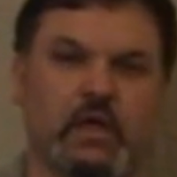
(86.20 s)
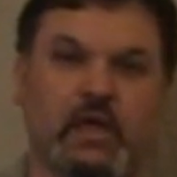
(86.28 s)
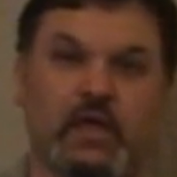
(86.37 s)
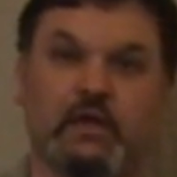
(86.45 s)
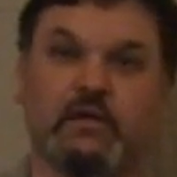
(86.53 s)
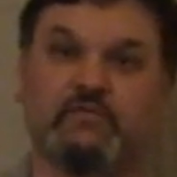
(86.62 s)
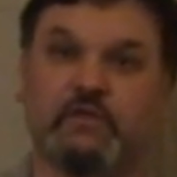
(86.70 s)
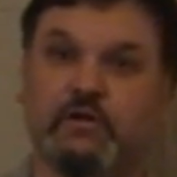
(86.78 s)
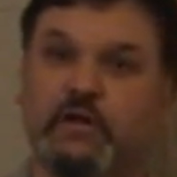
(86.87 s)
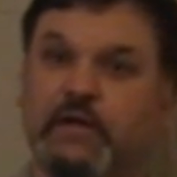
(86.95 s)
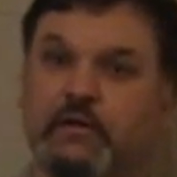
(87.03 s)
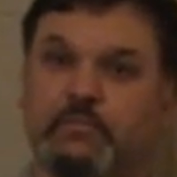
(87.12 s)
And if you
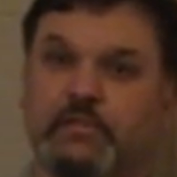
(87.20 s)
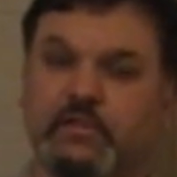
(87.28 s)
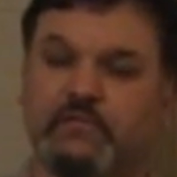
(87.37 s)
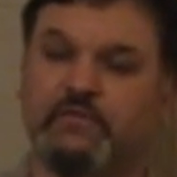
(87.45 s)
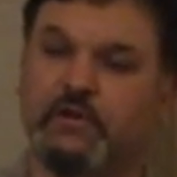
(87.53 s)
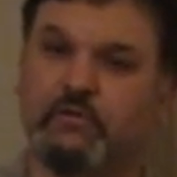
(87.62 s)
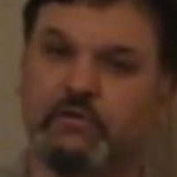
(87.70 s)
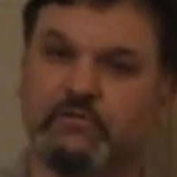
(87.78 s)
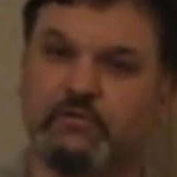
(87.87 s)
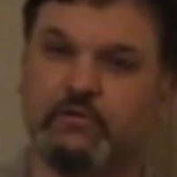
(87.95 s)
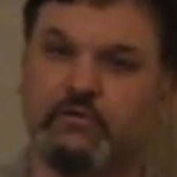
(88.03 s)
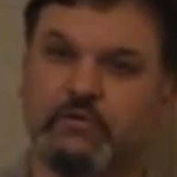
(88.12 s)
don't know how to play the
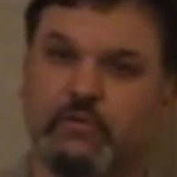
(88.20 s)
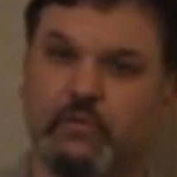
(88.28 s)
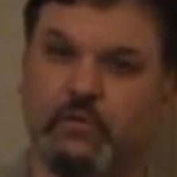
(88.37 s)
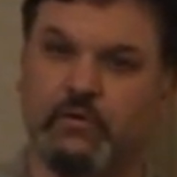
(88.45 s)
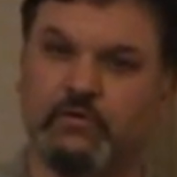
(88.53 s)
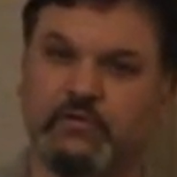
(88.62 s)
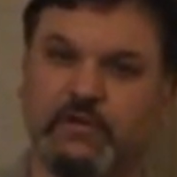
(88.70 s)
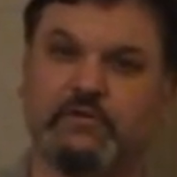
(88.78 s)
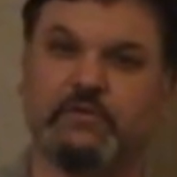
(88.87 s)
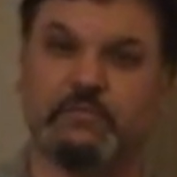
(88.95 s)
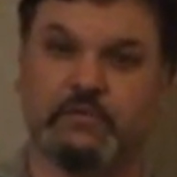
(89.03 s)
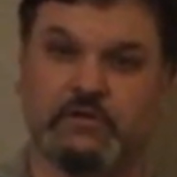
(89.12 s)
fingerings for those chords,
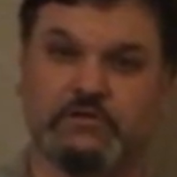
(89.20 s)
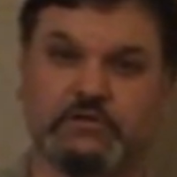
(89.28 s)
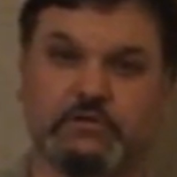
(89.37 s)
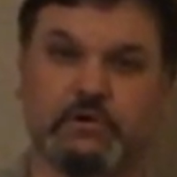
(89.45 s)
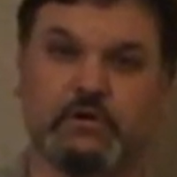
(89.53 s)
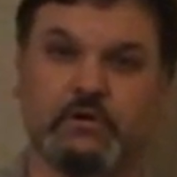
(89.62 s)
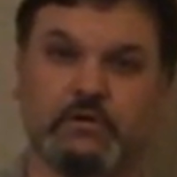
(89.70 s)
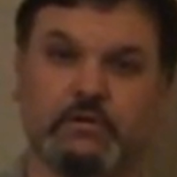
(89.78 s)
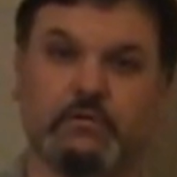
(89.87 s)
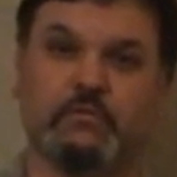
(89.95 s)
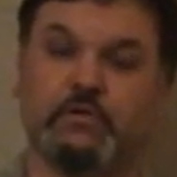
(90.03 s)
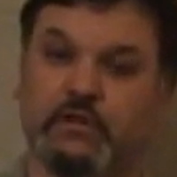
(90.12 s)
that's something that you
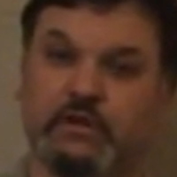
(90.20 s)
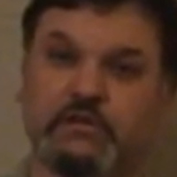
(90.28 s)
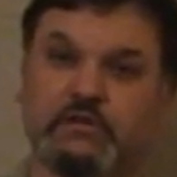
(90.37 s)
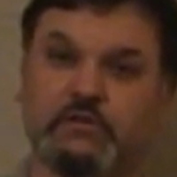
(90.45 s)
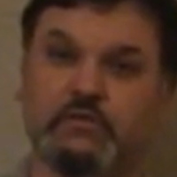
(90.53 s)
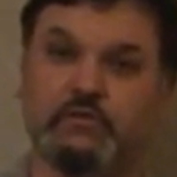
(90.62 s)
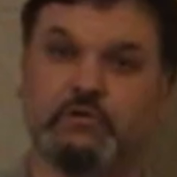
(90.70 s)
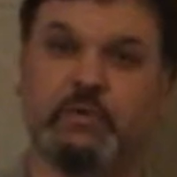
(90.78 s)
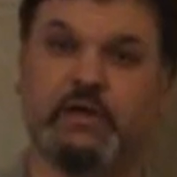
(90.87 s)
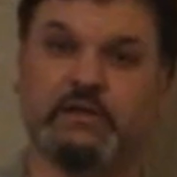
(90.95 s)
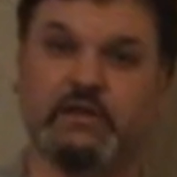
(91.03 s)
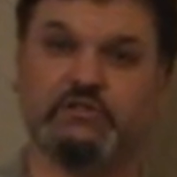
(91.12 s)
really need to
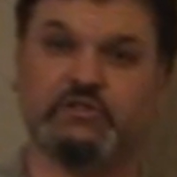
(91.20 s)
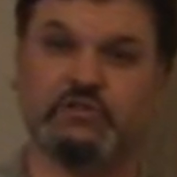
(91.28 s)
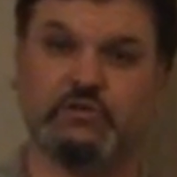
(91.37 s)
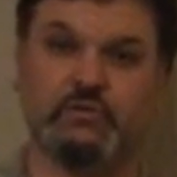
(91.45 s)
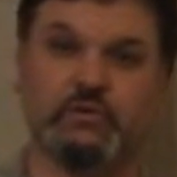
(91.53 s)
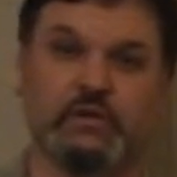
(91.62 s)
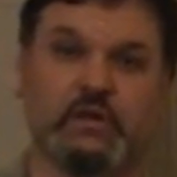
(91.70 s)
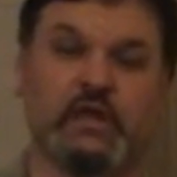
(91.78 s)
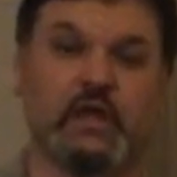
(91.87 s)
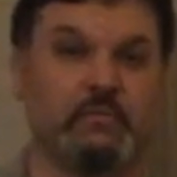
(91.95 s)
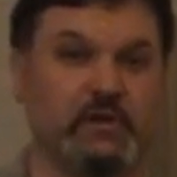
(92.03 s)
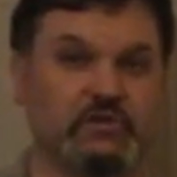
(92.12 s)
pay attention to
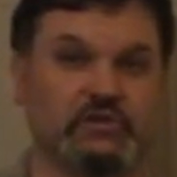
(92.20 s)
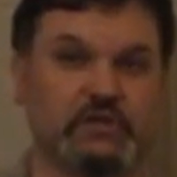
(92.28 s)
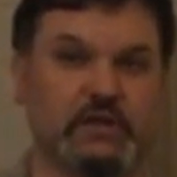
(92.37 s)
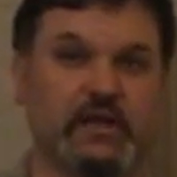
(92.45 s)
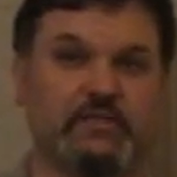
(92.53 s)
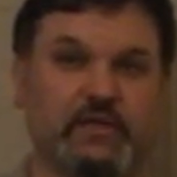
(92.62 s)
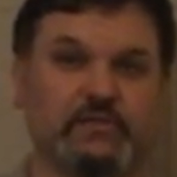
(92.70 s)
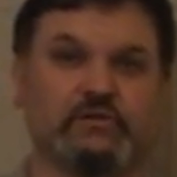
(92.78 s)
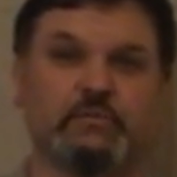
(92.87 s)
and make sure you got that.